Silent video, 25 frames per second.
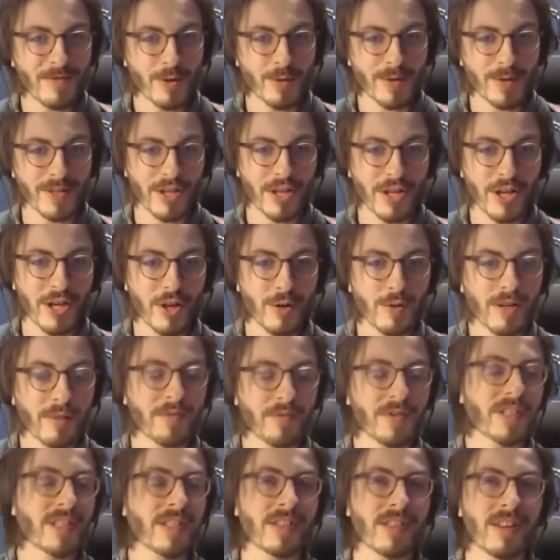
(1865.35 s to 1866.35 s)
There was a huge
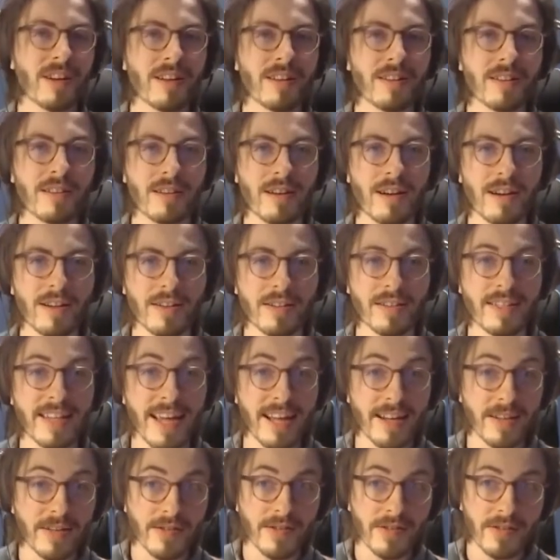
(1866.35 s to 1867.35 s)
emphasis on
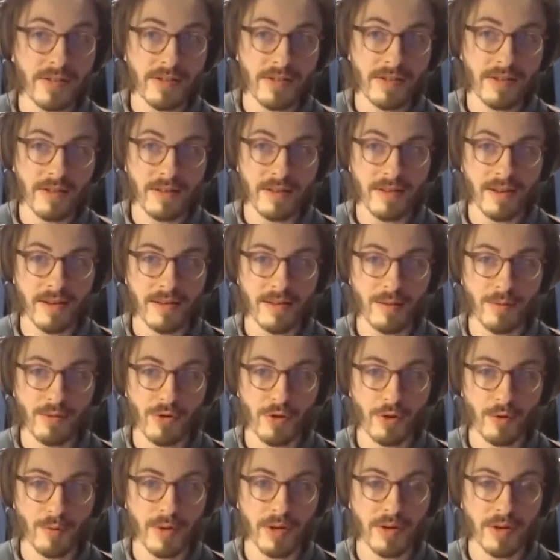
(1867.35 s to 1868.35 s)
dance in the
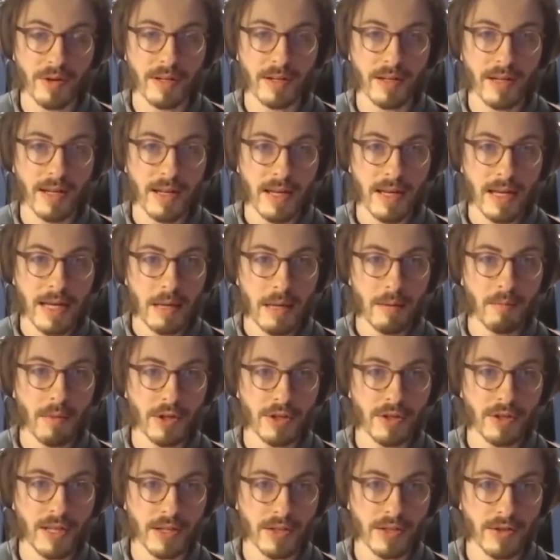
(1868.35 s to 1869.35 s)
Baroque period,
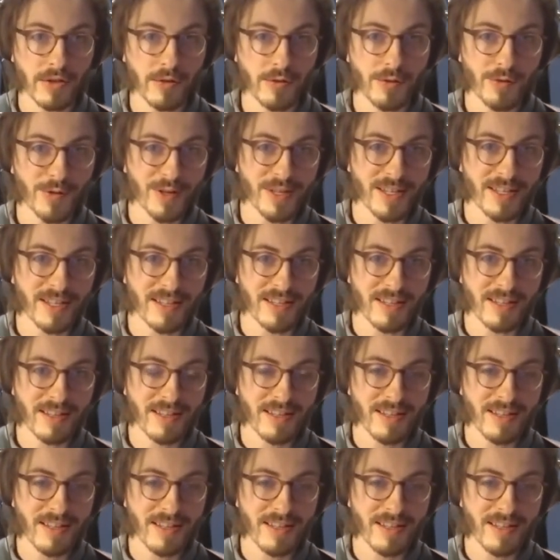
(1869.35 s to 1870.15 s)
much thanks to to